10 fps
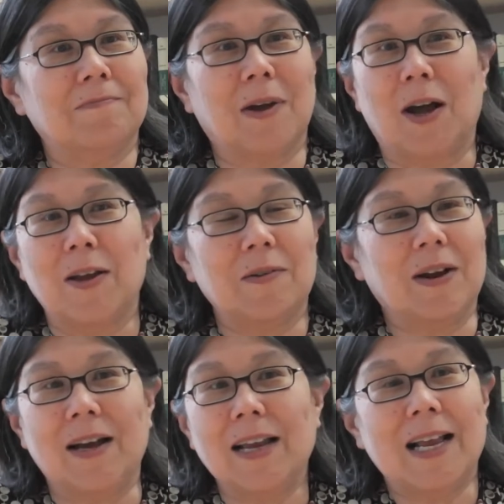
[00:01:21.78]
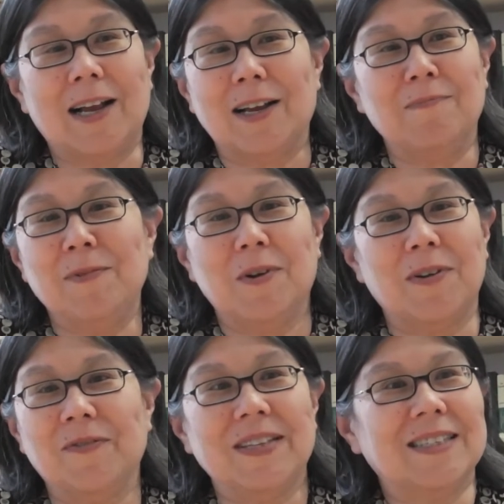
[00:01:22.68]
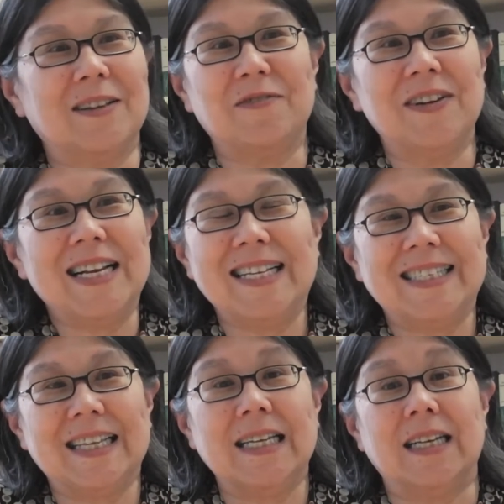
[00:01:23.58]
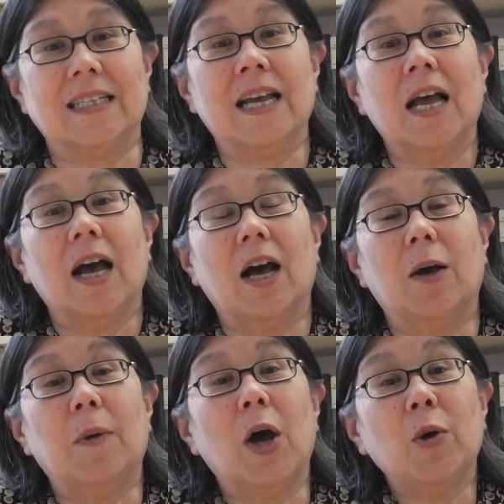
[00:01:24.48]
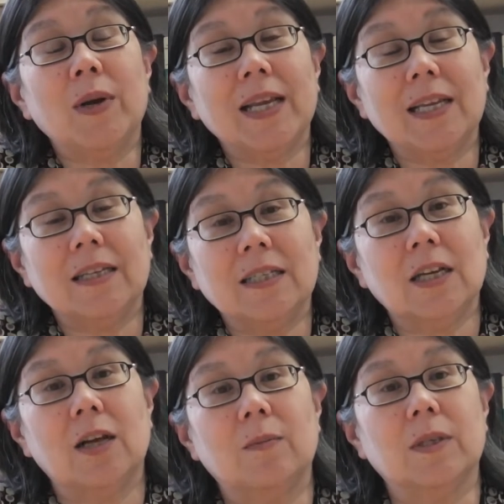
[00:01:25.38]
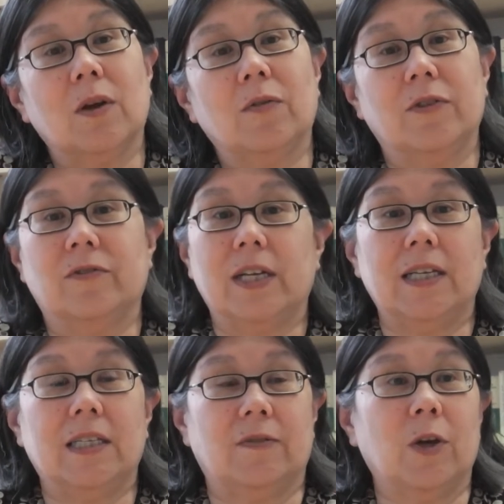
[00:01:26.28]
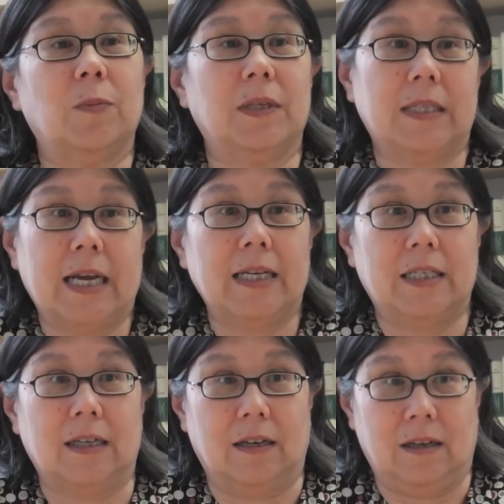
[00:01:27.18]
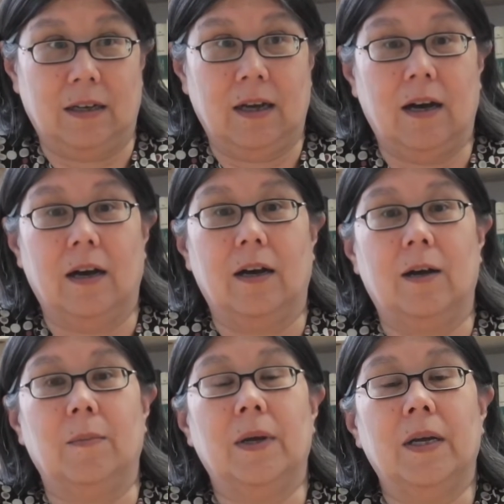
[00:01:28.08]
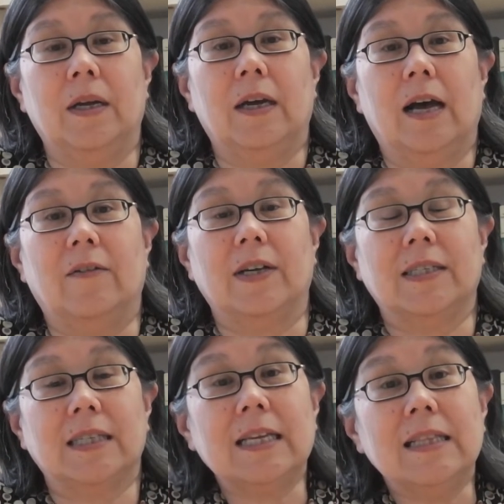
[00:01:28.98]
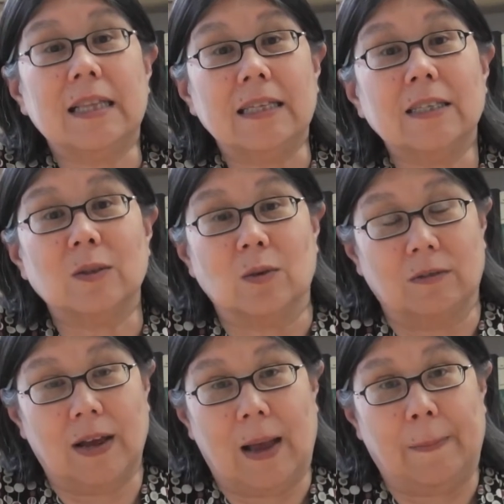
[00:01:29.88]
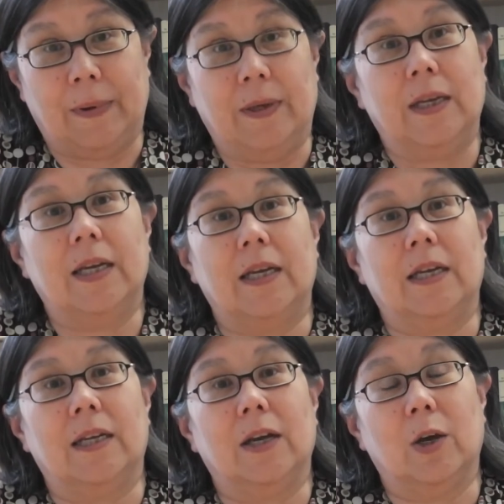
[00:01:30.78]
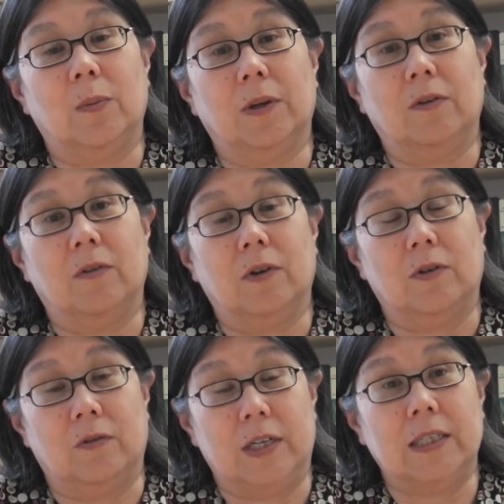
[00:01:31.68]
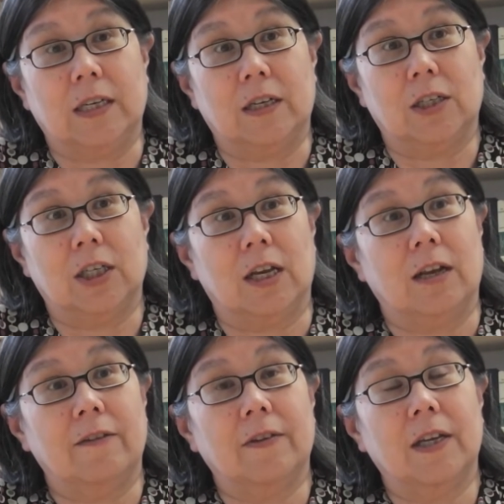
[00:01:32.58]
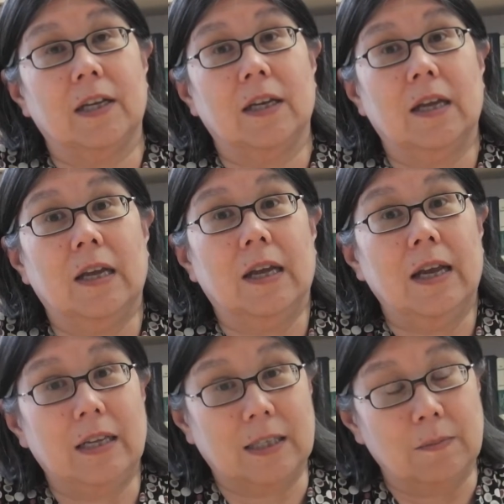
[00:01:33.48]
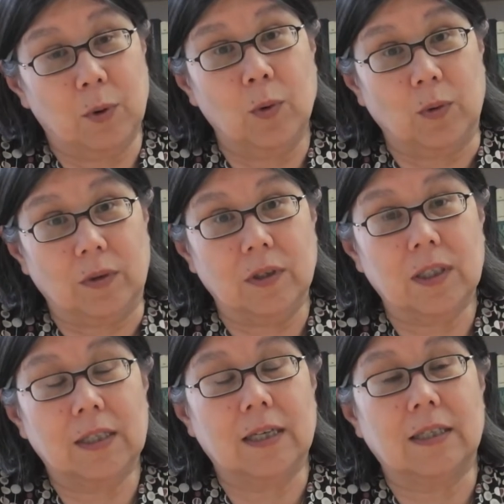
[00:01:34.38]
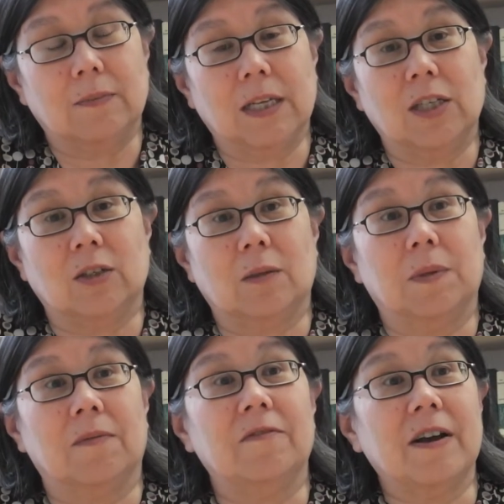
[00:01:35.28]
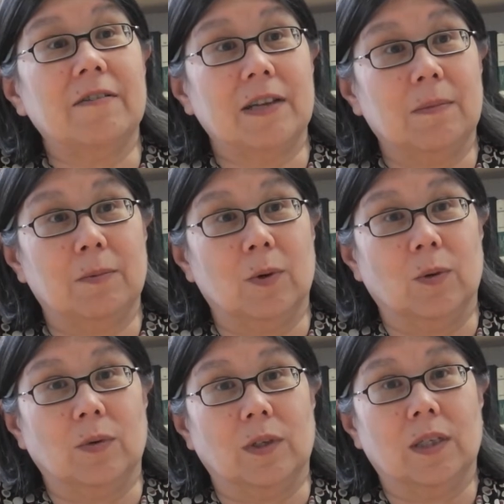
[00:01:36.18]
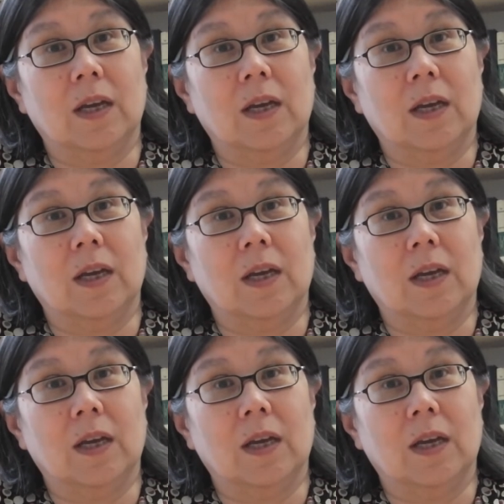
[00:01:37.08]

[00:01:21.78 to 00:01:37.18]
I'm not convinced I've really seen it. Only in terms of the release of open data have I seen this sort of happen in open research. And I think it's important. It has the potential to become very important.